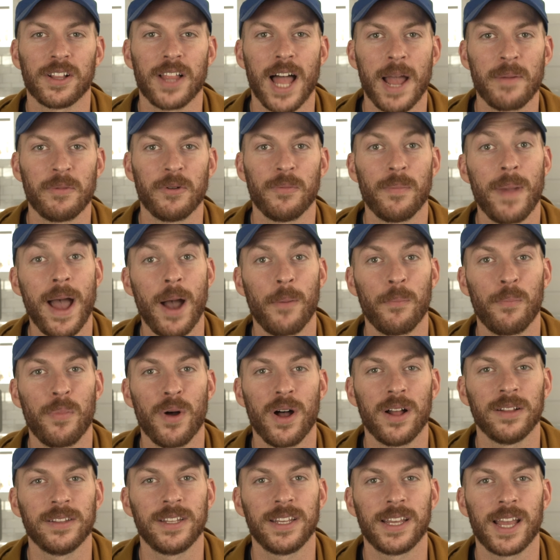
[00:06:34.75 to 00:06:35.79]
a climb of Mount
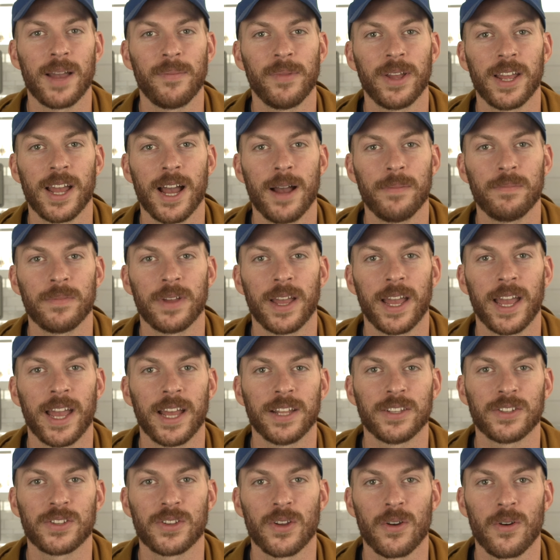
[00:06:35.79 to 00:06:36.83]
Baldy coming up
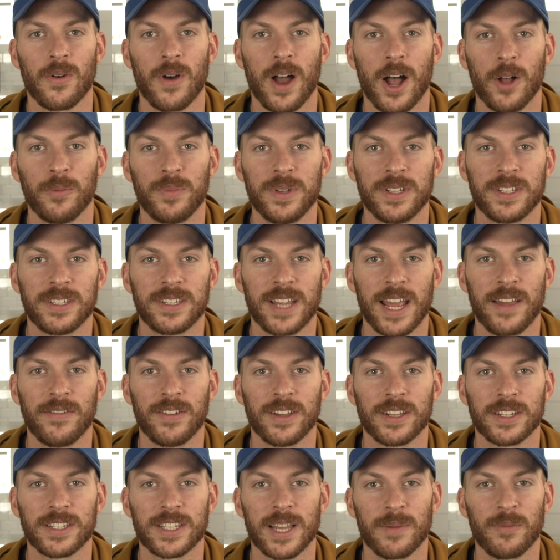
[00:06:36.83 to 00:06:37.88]
and so I'll be
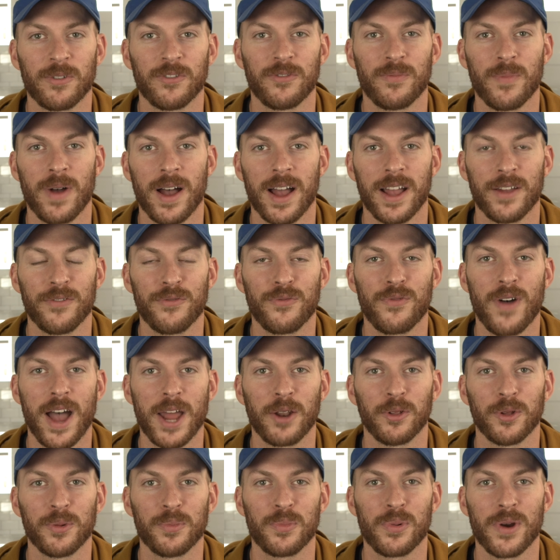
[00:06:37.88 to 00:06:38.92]
saving some of my
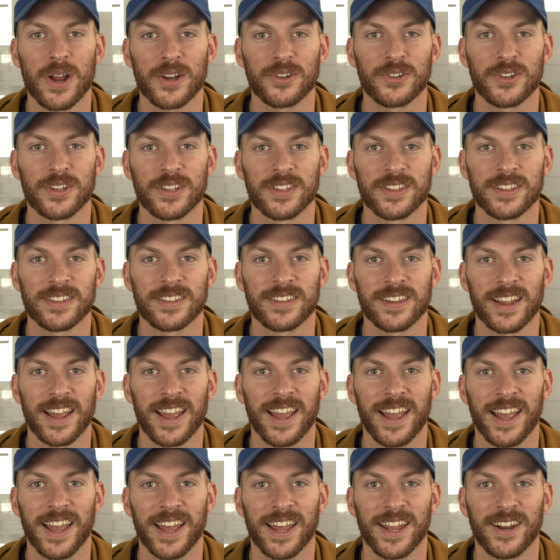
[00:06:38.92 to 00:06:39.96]
final impressions
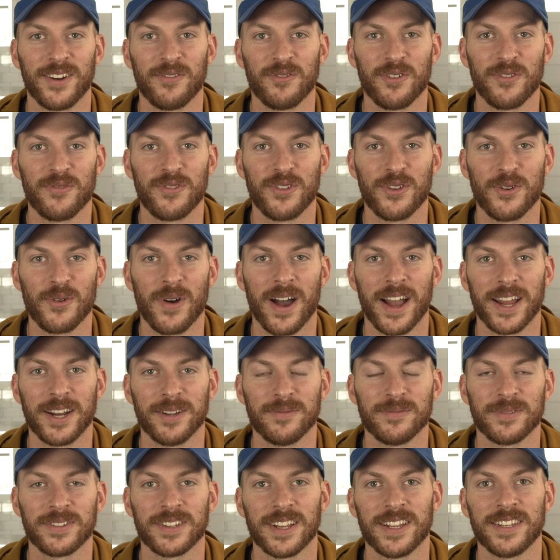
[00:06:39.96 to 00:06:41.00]
and review
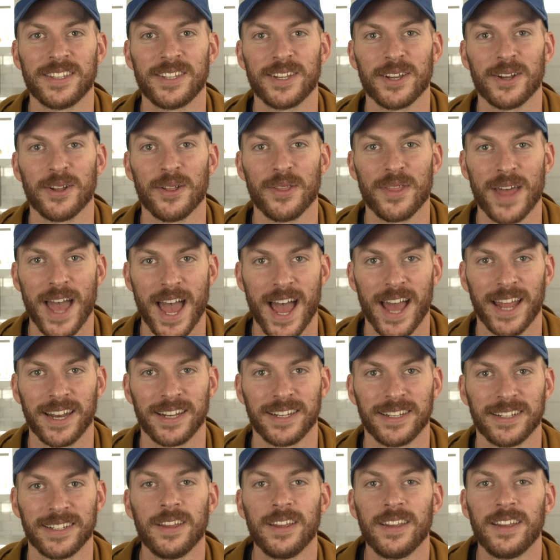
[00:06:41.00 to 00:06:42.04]
items until that.
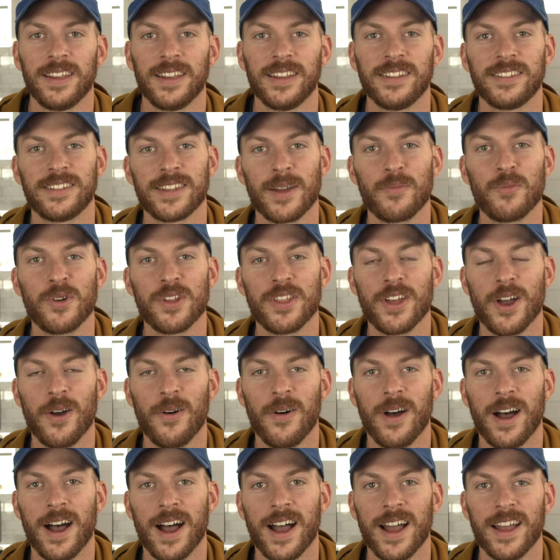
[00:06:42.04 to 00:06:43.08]
In summary
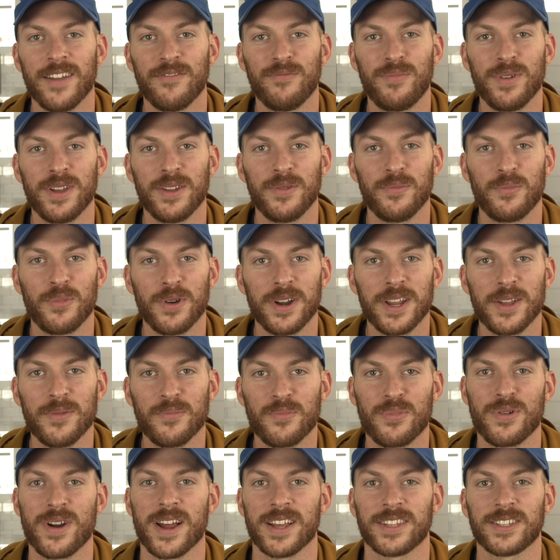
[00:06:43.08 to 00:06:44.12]
though, I've been pretty
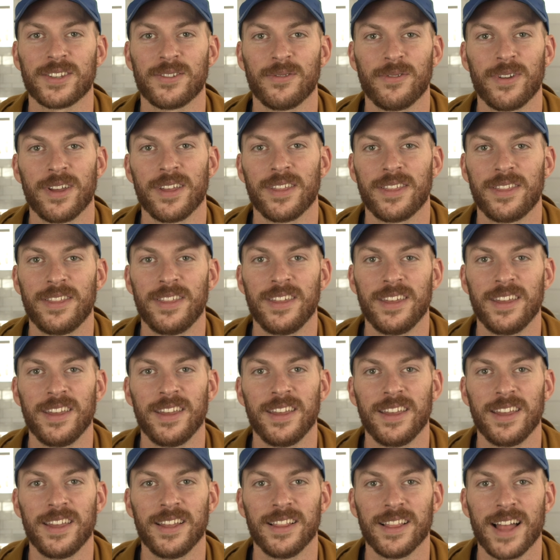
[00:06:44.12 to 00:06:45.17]
impressed with
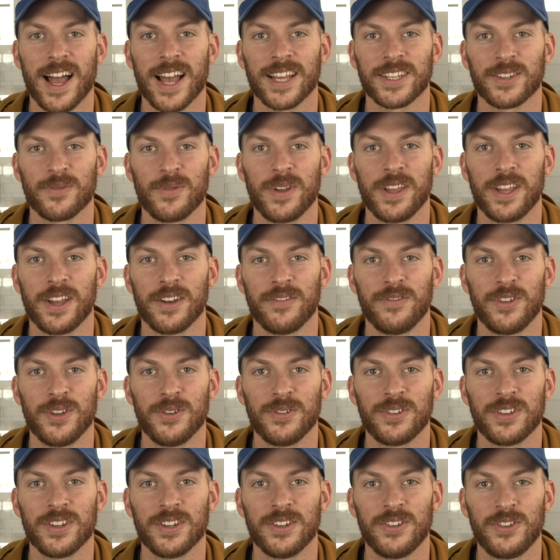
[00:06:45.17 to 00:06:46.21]
the last week of
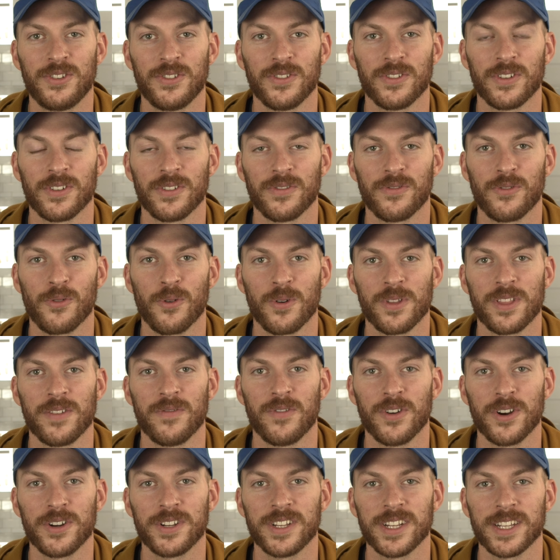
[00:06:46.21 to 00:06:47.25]
usage for the
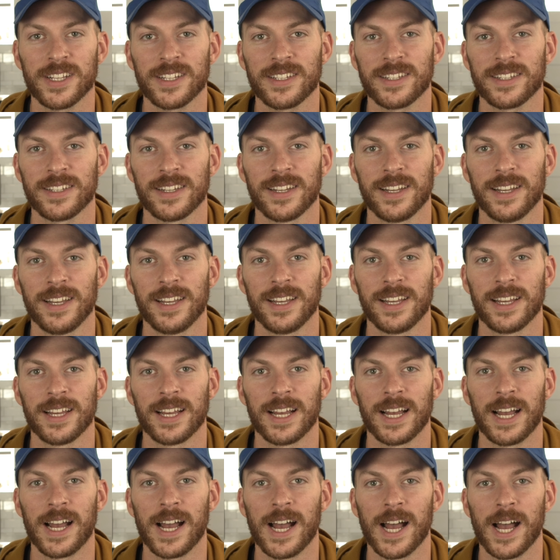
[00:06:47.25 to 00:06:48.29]
Vertix.
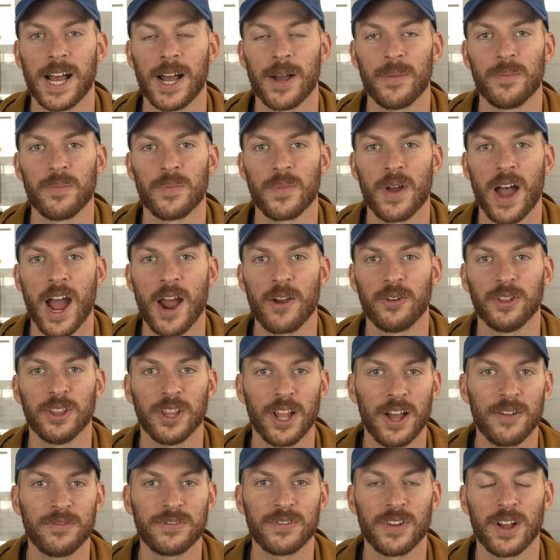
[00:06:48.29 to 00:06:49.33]
Um, I
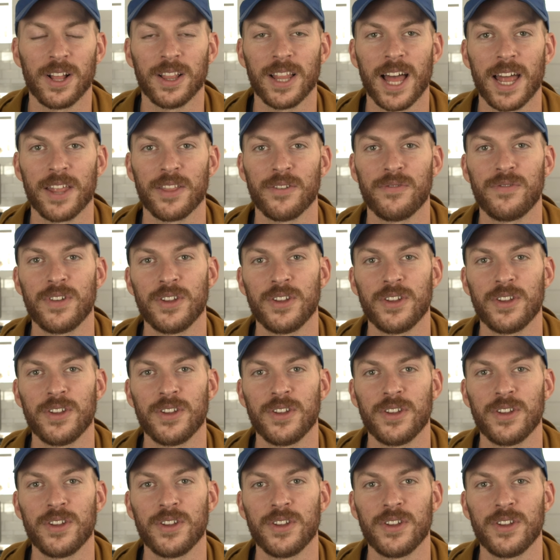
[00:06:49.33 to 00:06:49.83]
love a lot of the